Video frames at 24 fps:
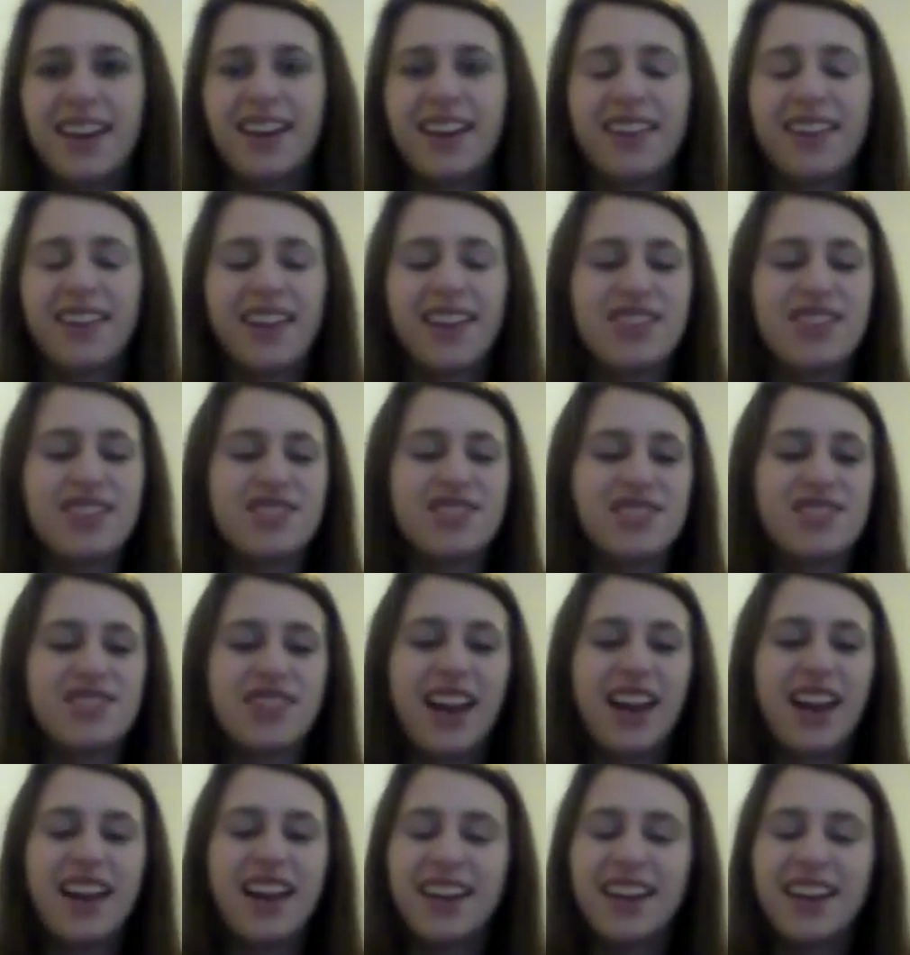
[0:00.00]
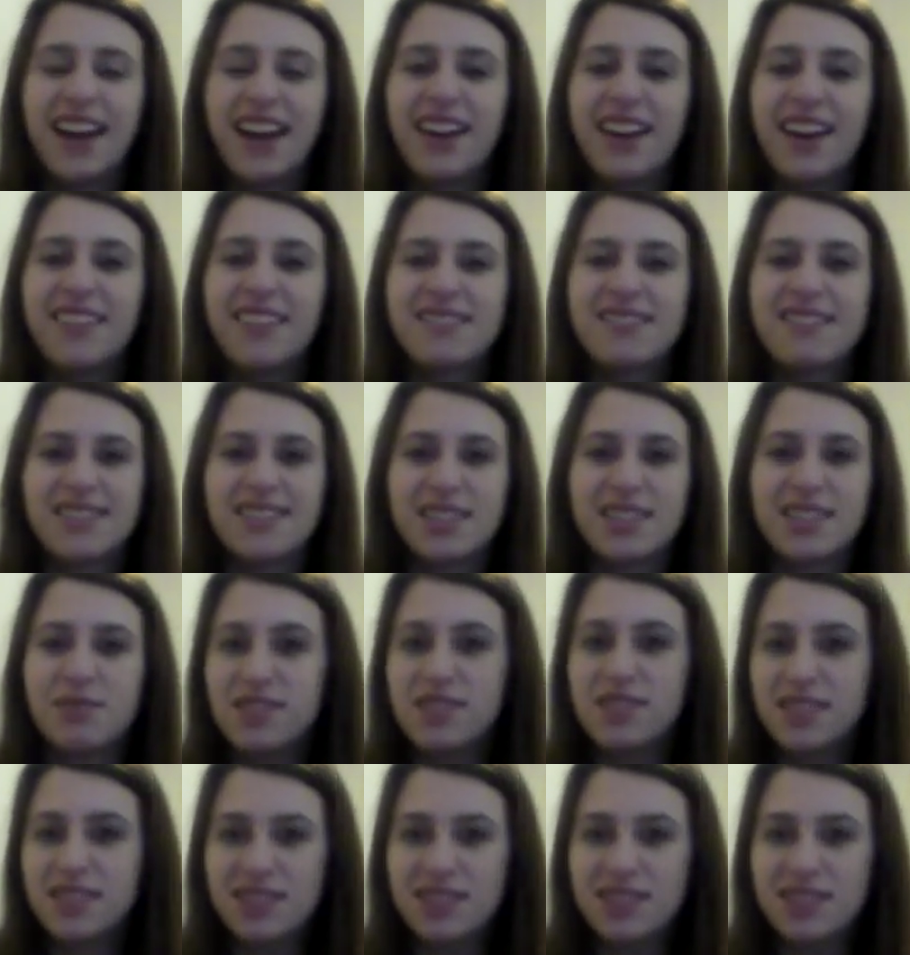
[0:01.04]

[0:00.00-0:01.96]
All right, just try it out, see what